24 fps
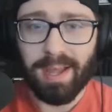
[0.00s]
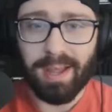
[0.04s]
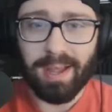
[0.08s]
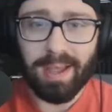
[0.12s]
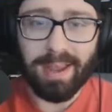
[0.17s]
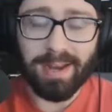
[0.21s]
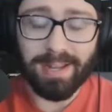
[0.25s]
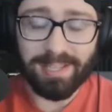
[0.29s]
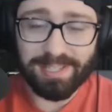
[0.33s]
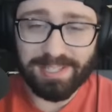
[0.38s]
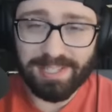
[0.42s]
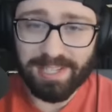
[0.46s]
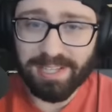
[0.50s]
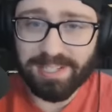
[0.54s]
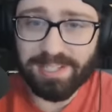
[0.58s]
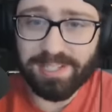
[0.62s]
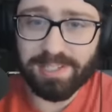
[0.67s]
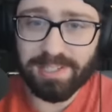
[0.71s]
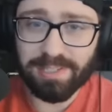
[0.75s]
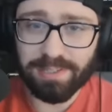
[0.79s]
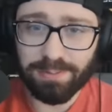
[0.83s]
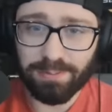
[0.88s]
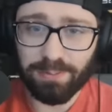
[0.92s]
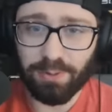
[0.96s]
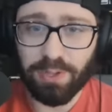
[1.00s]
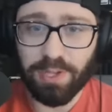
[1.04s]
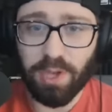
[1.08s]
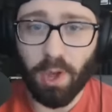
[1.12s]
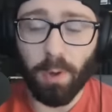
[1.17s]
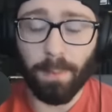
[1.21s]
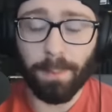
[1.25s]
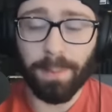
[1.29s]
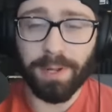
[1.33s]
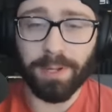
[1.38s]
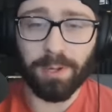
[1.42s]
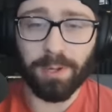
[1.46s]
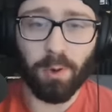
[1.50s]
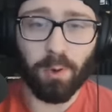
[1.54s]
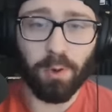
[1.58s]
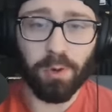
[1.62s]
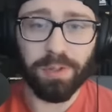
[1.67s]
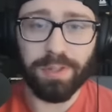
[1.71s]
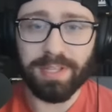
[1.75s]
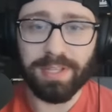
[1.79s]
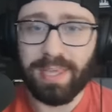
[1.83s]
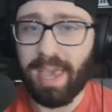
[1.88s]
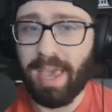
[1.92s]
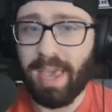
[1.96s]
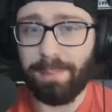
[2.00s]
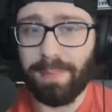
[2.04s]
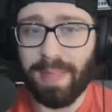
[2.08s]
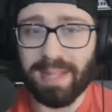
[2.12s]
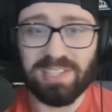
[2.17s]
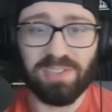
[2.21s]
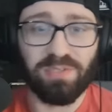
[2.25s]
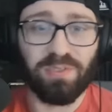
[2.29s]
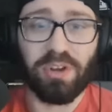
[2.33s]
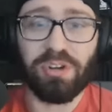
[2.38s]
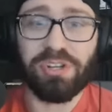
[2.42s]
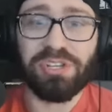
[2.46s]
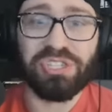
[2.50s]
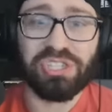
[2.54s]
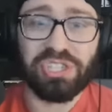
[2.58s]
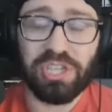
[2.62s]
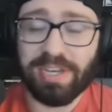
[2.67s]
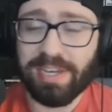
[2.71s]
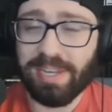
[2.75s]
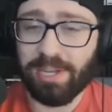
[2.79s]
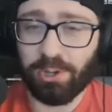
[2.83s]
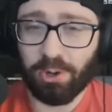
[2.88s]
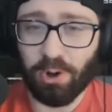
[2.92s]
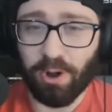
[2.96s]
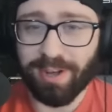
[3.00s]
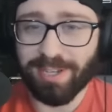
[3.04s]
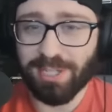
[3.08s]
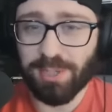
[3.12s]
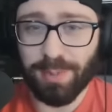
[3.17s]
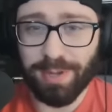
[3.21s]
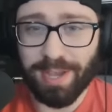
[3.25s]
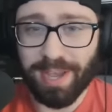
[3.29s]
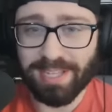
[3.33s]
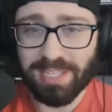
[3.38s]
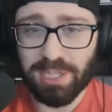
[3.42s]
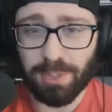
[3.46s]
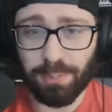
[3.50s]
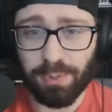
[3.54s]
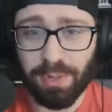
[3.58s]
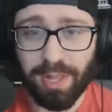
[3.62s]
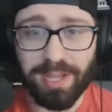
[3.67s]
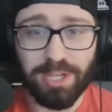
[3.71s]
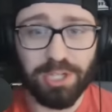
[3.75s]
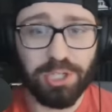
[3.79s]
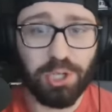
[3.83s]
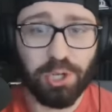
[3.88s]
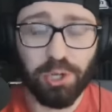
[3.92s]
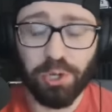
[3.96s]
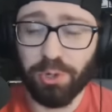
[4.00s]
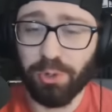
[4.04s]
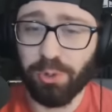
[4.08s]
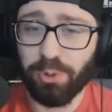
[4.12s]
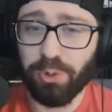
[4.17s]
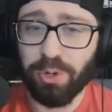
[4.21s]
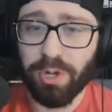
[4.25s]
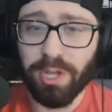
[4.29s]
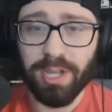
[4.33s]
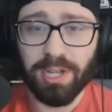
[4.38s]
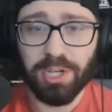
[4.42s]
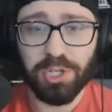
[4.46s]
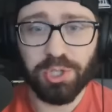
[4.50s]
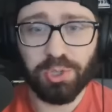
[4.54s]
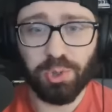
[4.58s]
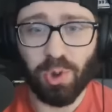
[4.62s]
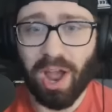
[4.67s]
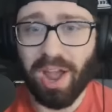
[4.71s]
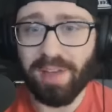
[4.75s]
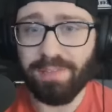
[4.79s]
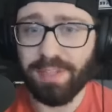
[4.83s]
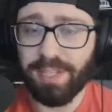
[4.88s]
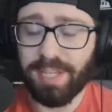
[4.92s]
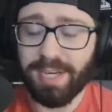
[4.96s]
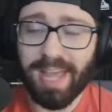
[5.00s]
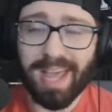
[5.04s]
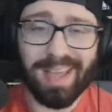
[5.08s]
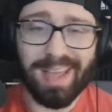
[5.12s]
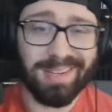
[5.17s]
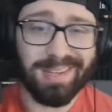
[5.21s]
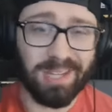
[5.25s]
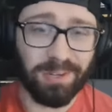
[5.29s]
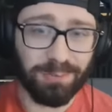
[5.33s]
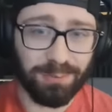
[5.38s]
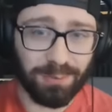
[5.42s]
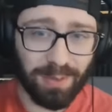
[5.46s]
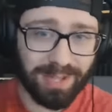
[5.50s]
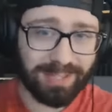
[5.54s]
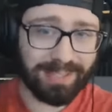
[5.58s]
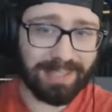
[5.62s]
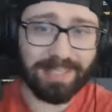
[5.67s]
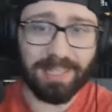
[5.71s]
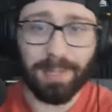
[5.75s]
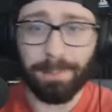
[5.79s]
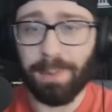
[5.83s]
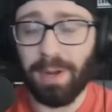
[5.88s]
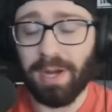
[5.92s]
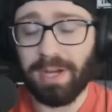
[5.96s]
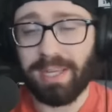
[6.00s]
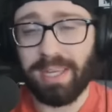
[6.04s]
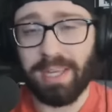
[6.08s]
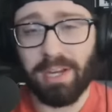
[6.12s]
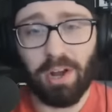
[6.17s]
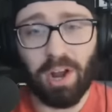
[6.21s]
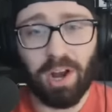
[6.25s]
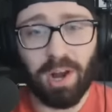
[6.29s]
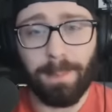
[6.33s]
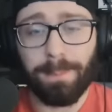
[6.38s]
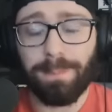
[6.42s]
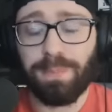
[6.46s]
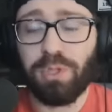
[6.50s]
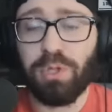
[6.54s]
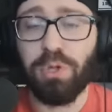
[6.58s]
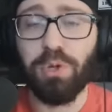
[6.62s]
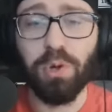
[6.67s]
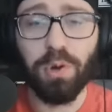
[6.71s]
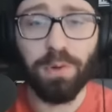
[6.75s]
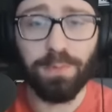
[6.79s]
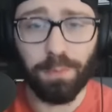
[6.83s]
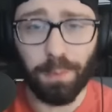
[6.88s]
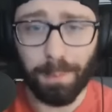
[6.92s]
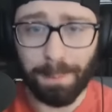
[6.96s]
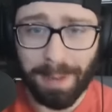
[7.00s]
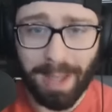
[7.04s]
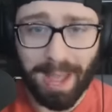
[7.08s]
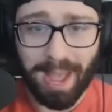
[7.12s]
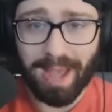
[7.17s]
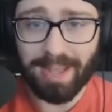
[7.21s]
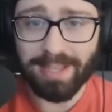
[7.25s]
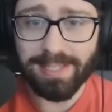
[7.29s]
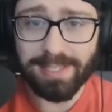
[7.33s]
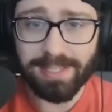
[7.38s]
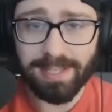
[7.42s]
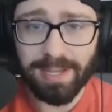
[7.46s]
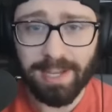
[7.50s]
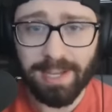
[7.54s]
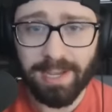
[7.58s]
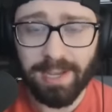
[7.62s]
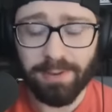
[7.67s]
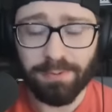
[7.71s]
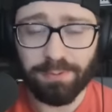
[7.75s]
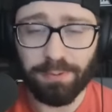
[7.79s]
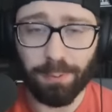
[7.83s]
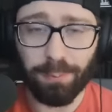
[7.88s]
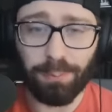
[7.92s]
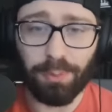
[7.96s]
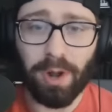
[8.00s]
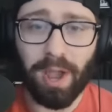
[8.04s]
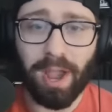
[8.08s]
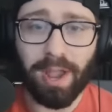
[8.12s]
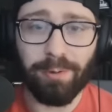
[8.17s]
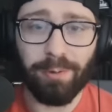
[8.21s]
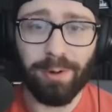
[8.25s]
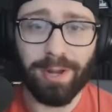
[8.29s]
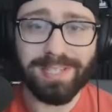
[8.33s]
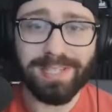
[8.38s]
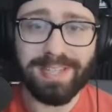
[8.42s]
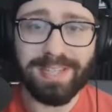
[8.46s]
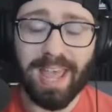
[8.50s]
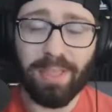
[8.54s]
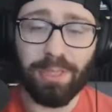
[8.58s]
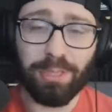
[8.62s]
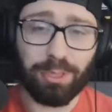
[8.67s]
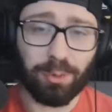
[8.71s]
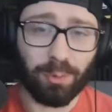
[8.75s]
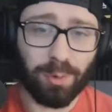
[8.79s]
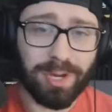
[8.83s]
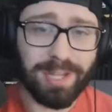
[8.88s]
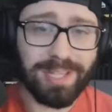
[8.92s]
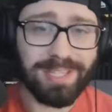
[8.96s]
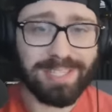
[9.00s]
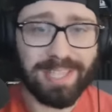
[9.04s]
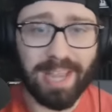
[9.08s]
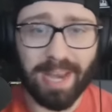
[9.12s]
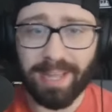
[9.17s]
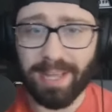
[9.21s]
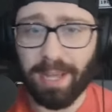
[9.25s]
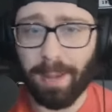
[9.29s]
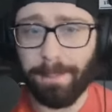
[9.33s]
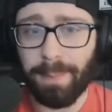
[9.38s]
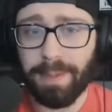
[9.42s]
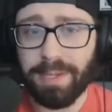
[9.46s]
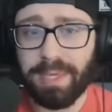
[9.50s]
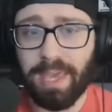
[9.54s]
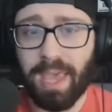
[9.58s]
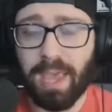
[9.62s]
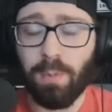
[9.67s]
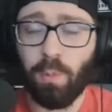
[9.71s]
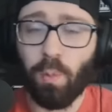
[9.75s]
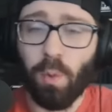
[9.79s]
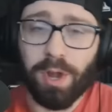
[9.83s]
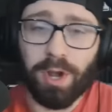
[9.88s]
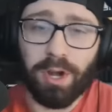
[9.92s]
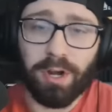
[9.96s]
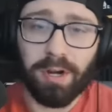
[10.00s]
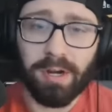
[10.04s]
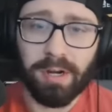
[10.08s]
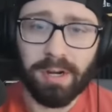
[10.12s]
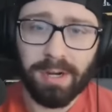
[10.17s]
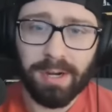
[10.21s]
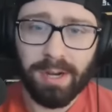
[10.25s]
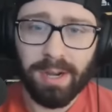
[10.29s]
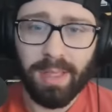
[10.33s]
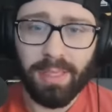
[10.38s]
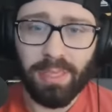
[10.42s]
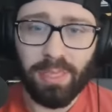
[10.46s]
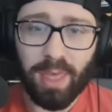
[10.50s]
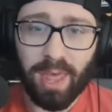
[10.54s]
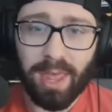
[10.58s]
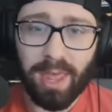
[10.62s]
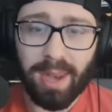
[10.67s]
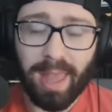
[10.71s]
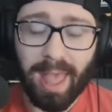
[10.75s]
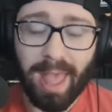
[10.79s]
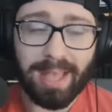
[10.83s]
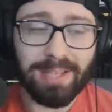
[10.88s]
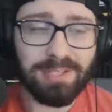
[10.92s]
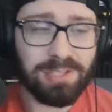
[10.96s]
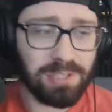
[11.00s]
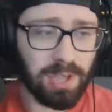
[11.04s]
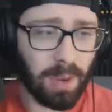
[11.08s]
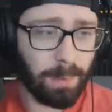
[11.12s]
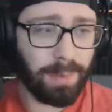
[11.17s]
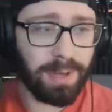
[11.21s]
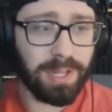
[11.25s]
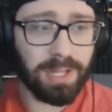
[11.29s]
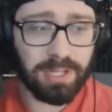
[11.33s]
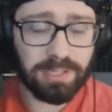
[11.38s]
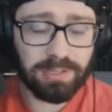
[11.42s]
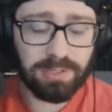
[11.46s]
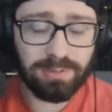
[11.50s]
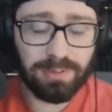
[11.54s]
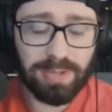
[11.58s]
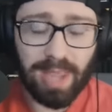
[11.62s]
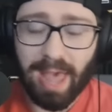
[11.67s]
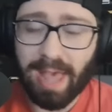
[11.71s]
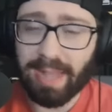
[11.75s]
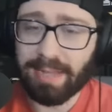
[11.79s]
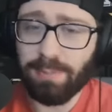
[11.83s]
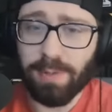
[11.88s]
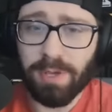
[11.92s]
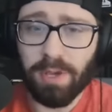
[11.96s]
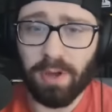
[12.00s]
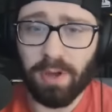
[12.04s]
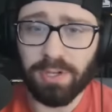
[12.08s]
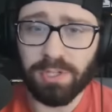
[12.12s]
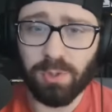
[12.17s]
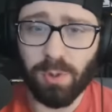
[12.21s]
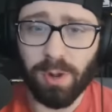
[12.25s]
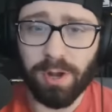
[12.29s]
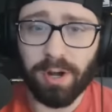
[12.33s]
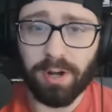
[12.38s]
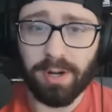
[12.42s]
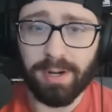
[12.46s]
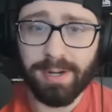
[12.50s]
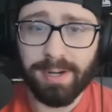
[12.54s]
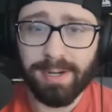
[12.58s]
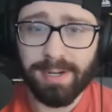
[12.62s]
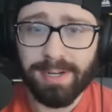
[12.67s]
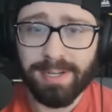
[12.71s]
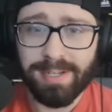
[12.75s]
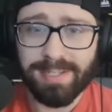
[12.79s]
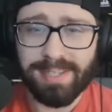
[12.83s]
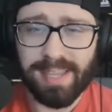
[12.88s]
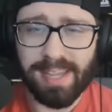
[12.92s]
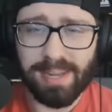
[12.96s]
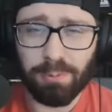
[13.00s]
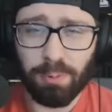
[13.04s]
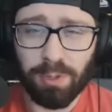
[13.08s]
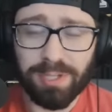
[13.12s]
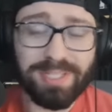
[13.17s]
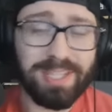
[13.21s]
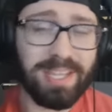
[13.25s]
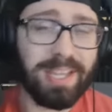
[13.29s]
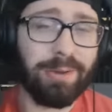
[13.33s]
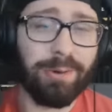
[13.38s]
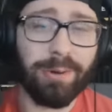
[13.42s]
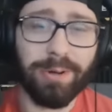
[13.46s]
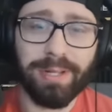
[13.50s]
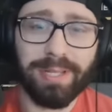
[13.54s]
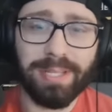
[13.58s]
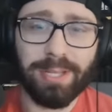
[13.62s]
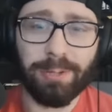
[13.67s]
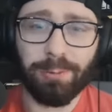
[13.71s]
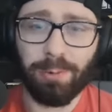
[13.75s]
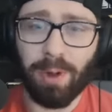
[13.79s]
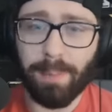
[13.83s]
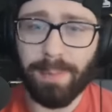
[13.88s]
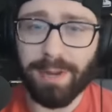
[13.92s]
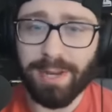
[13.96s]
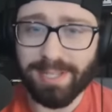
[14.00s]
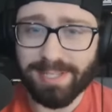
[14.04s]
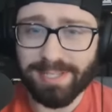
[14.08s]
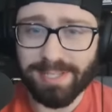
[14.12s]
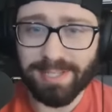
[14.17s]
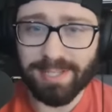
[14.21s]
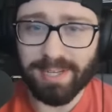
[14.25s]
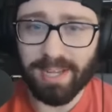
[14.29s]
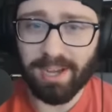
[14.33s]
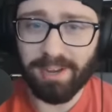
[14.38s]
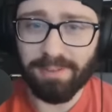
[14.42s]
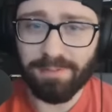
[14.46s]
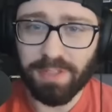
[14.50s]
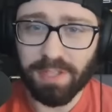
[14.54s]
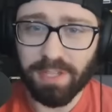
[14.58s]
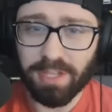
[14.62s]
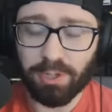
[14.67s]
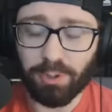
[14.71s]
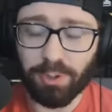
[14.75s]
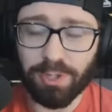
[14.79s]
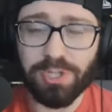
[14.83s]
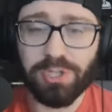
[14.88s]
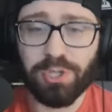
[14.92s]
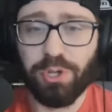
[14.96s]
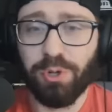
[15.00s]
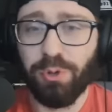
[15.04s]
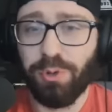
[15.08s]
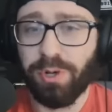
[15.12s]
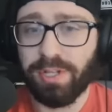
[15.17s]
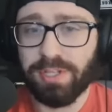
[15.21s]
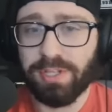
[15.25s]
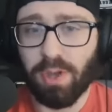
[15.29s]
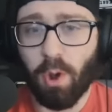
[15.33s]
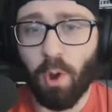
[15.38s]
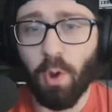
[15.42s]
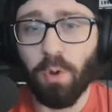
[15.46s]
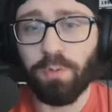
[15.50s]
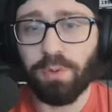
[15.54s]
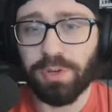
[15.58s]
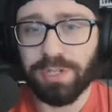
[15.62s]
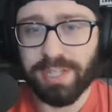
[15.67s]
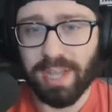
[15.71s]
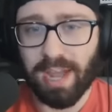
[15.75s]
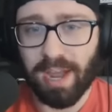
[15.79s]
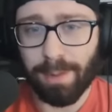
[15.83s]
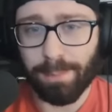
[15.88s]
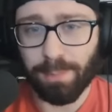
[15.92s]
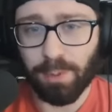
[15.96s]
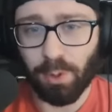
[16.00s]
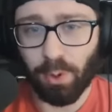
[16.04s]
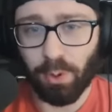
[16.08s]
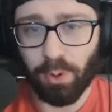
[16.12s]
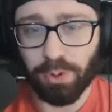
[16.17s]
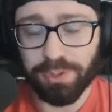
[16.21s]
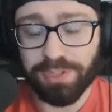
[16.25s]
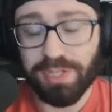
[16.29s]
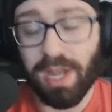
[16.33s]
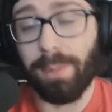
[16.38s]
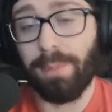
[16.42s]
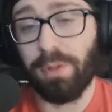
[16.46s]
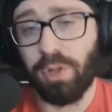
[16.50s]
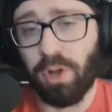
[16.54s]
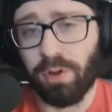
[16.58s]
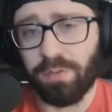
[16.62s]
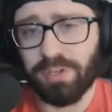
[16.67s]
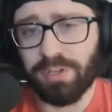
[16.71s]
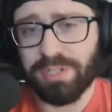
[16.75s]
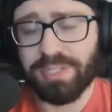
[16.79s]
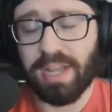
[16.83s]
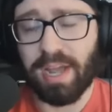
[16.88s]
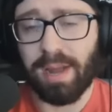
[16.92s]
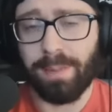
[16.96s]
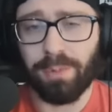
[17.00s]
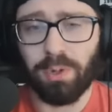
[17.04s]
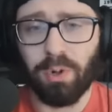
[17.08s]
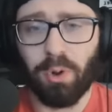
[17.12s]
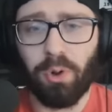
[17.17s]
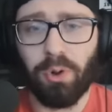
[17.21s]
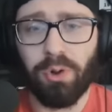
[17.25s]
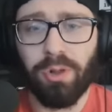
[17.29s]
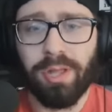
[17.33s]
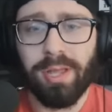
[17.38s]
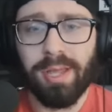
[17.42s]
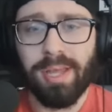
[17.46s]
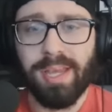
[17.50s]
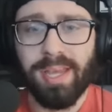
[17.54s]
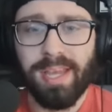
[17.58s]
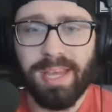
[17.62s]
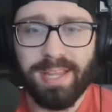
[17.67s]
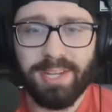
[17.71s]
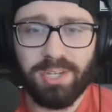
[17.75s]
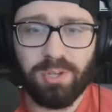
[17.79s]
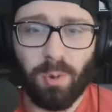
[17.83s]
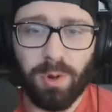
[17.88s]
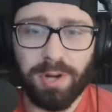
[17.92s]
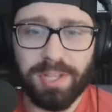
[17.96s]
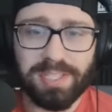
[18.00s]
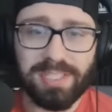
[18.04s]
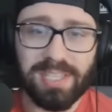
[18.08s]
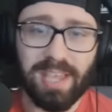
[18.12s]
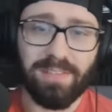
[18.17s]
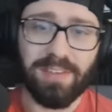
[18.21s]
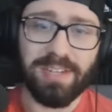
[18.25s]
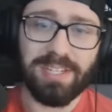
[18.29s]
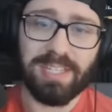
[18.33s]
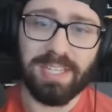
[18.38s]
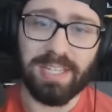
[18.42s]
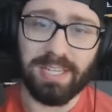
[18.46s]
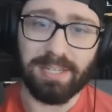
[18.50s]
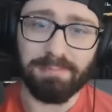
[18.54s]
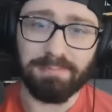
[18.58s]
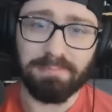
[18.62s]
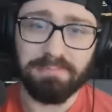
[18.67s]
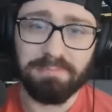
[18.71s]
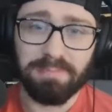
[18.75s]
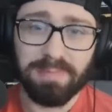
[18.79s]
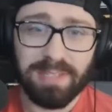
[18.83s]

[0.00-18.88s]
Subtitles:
an assist for the opening goal of the game. That's a very Sidney Crosby-esque play. Two, driving the net and deflecting the puck in on a beautiful pass from Brian Rust. And three, setting up a game winner that, as somebody tagged me on Twitter, said was eerily reminiscent of the Chris Kunitz overtime goal, double overtime goal in 2017.